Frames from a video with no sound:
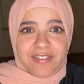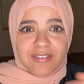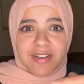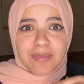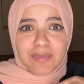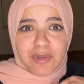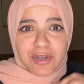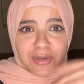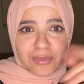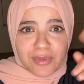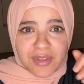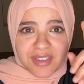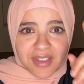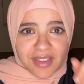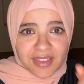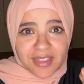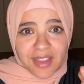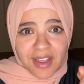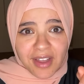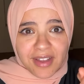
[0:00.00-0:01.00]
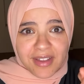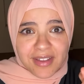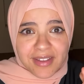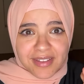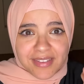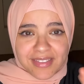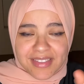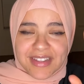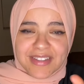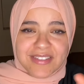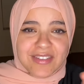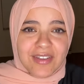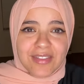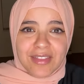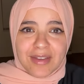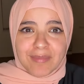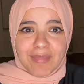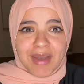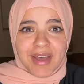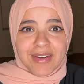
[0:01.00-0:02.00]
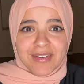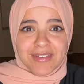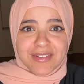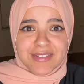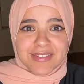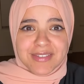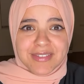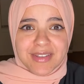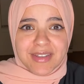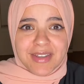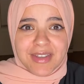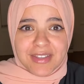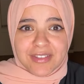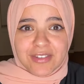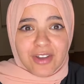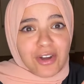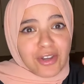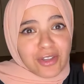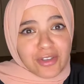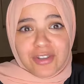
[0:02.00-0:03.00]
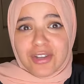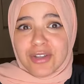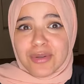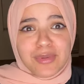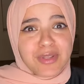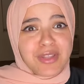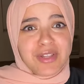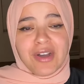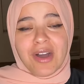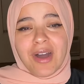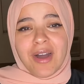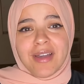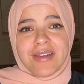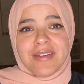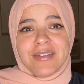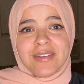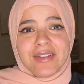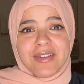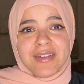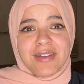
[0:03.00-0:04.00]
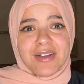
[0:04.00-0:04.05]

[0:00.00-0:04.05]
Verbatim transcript: If I'm good with Allah, that's all that matters. Are you good with God?